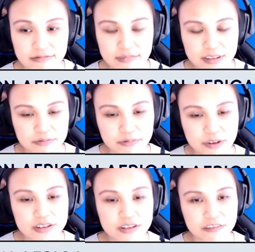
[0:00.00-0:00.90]
the
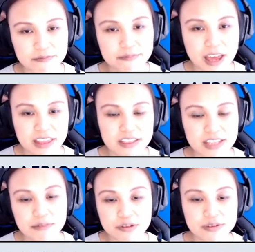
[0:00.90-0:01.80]
version of pandas
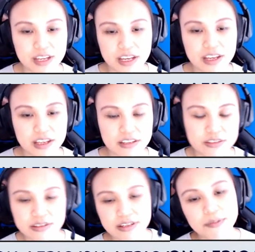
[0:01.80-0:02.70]
that I'm using does
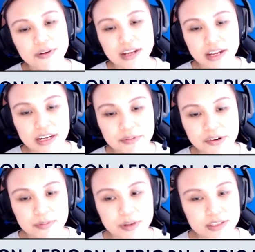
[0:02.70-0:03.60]
not support that anymore
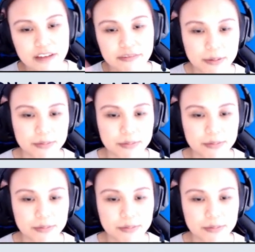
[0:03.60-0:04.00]
because I've